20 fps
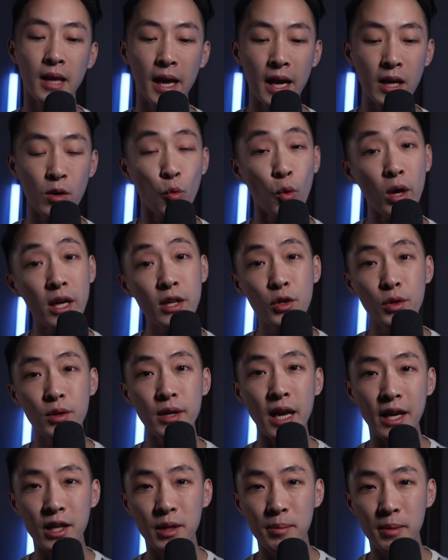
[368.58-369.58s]
And when
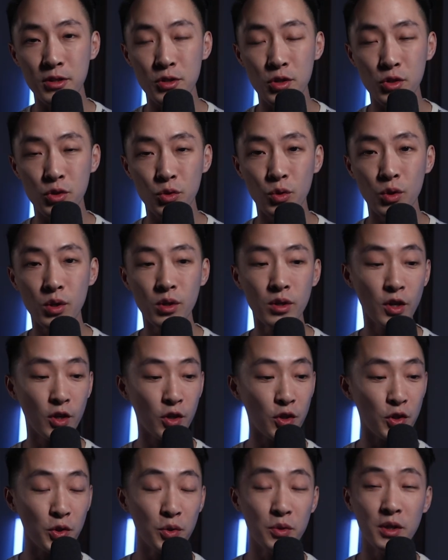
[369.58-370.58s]
you're in acupuncture school,
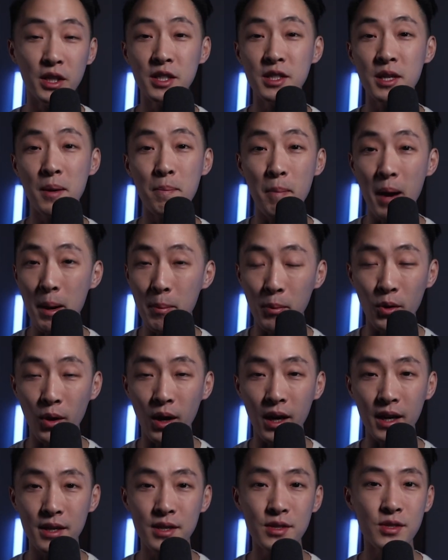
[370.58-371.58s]
you need to
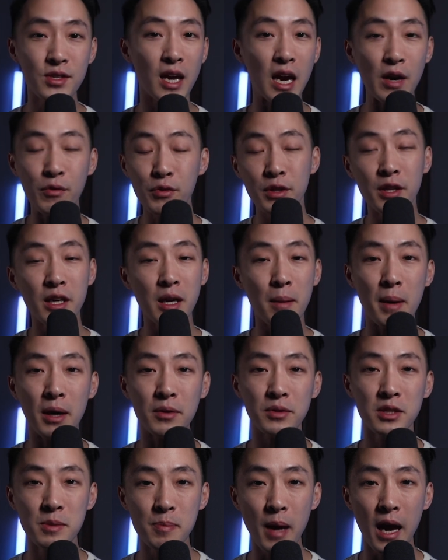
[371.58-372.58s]
memorize everything
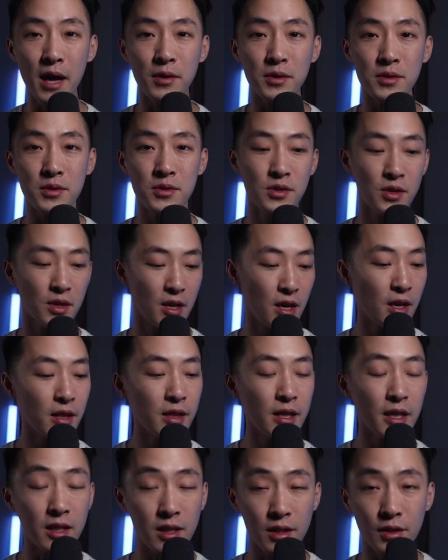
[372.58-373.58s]
about these patterns
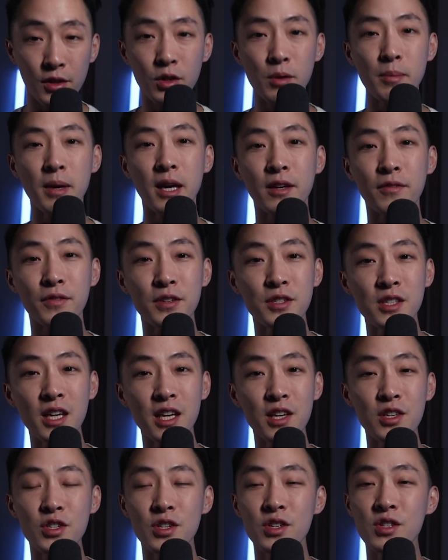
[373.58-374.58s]
the clinical
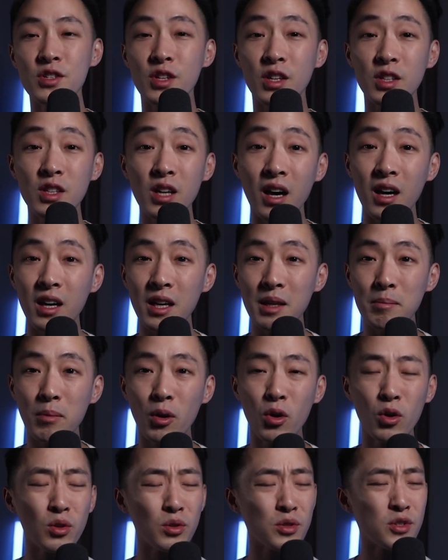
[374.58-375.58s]
manifestations, the tongue and
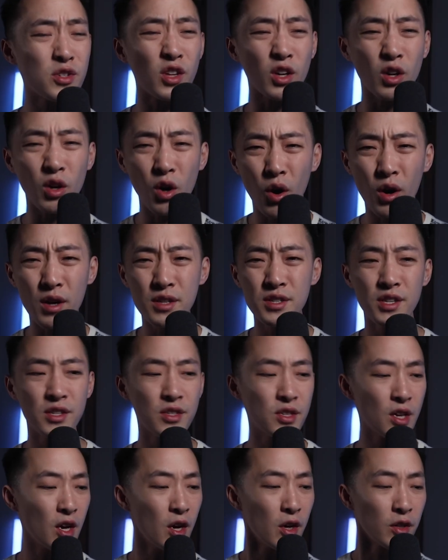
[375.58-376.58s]
pulse, the
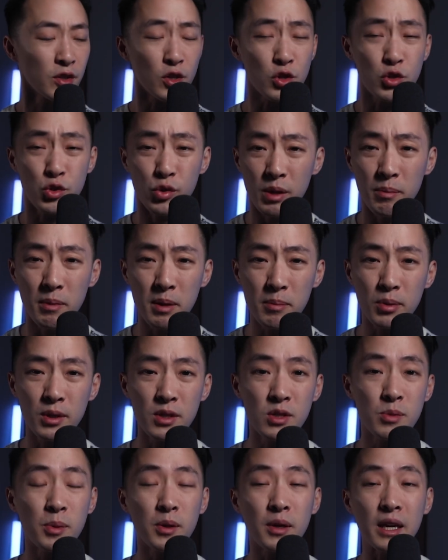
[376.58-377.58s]
causes, the treatment
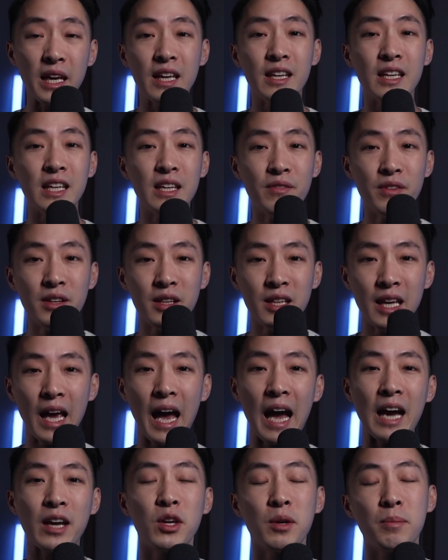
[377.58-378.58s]
principle, and even
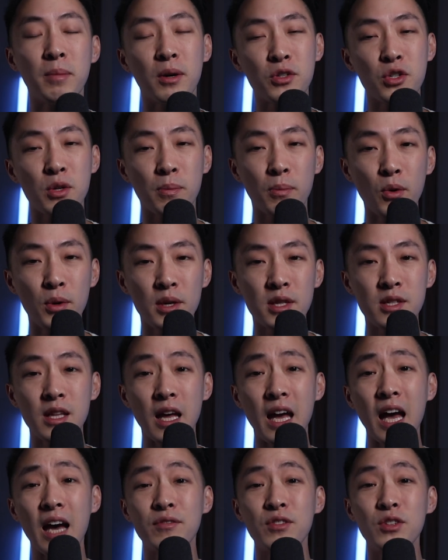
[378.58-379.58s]
the acupuncture points
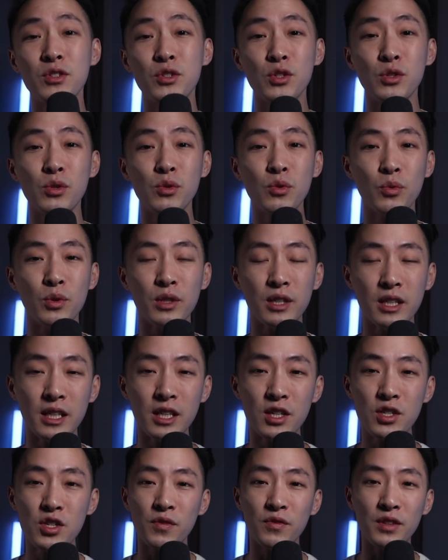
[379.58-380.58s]
that have to do with
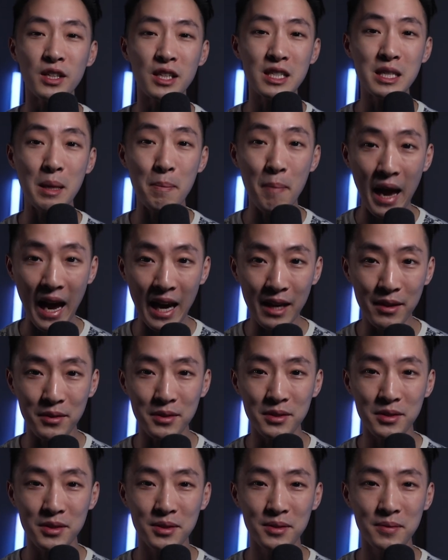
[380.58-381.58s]
each of these
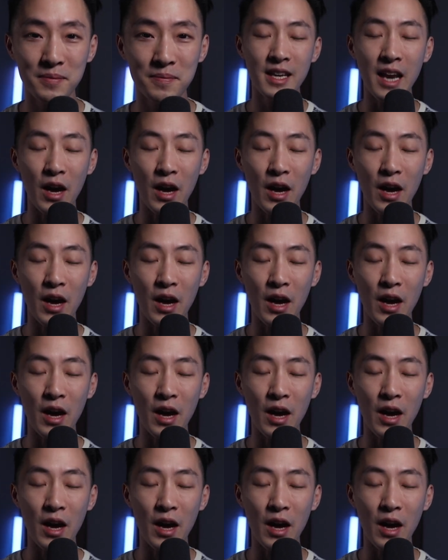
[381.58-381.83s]
patterns.